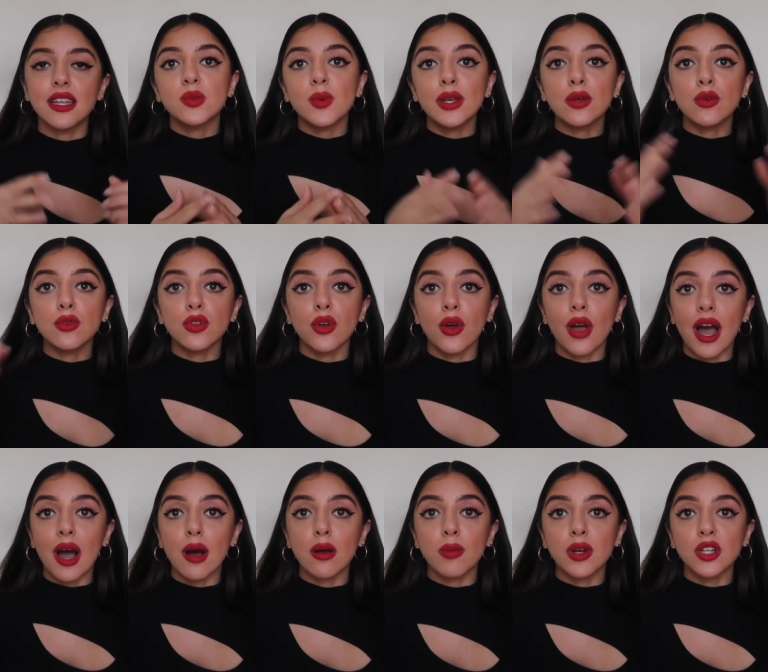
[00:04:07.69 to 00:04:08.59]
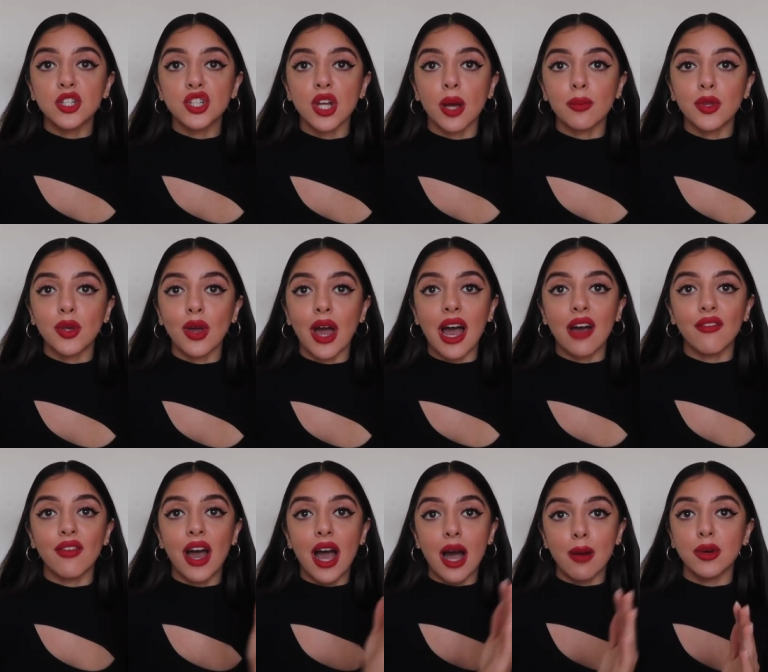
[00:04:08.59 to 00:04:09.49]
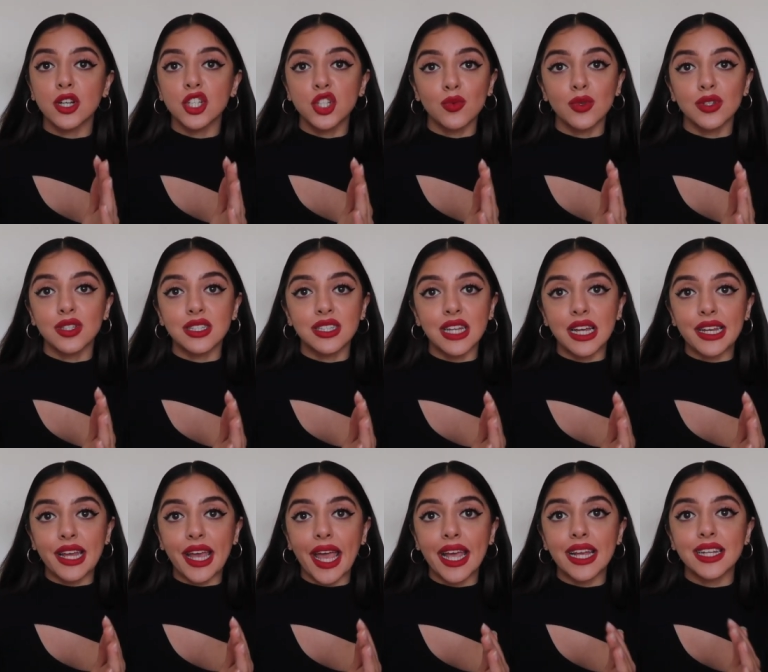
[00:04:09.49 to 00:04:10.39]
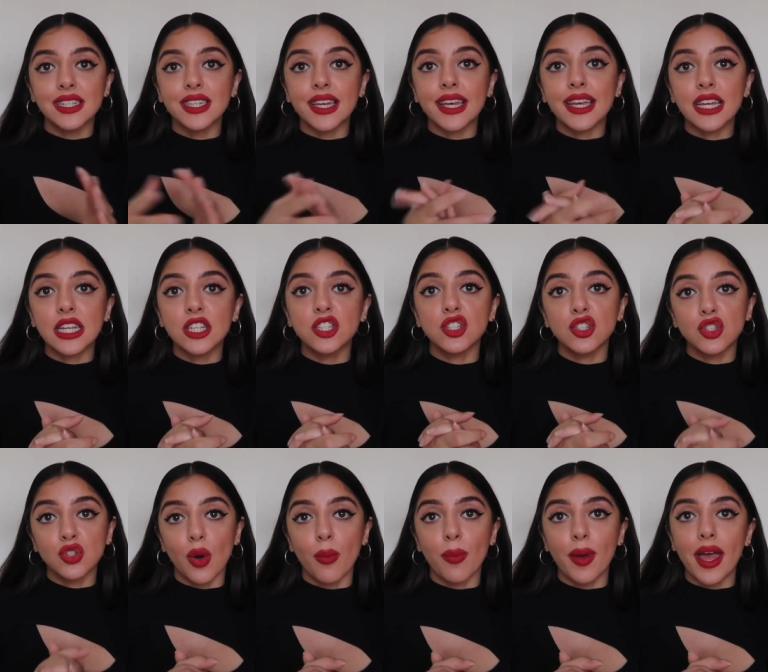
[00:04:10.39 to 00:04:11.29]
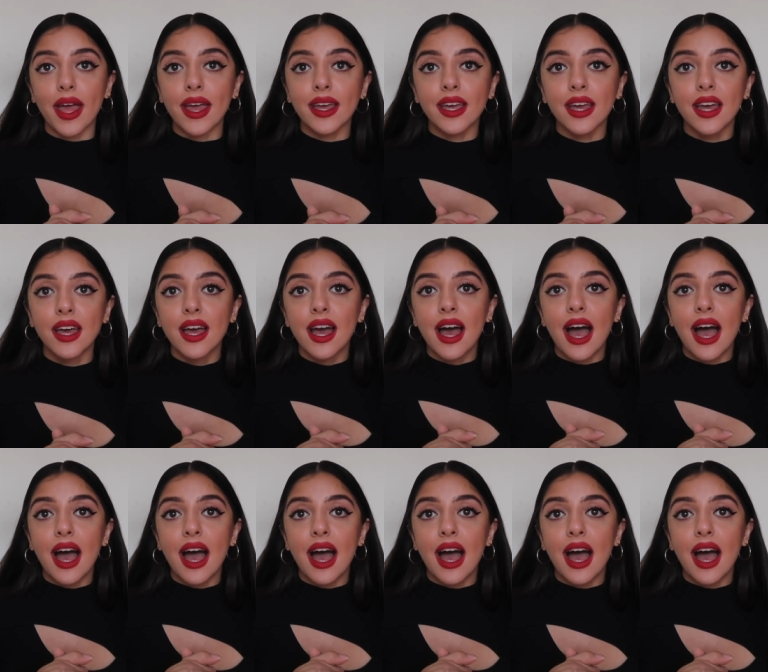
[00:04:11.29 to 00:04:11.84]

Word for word: This way you'll know how much time you have, how much you want to dedicate to each topic.